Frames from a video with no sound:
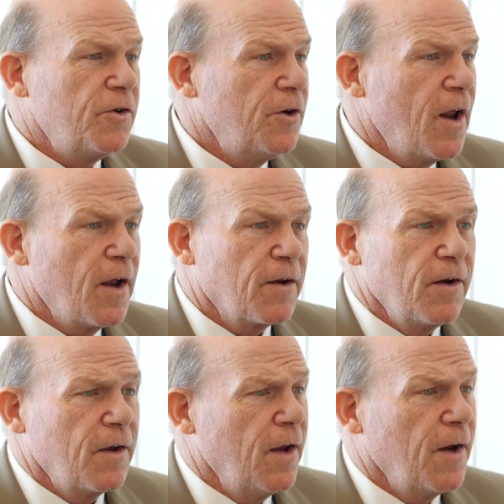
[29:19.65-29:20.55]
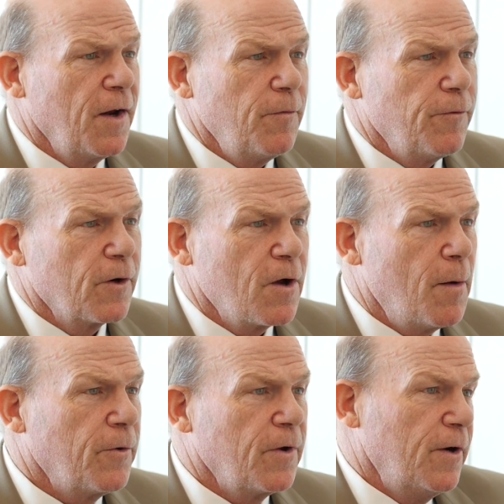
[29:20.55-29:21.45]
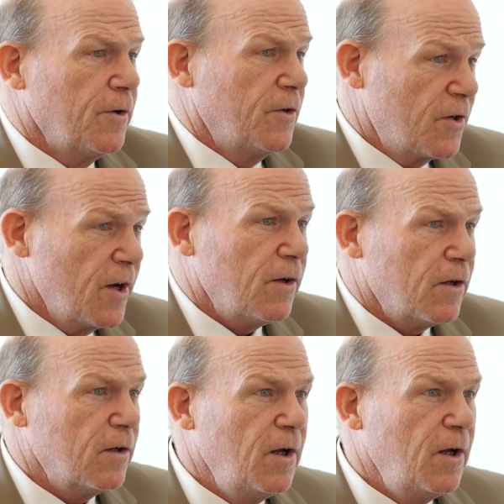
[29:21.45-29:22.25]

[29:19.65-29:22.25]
you're not going to get any for a couple of years still.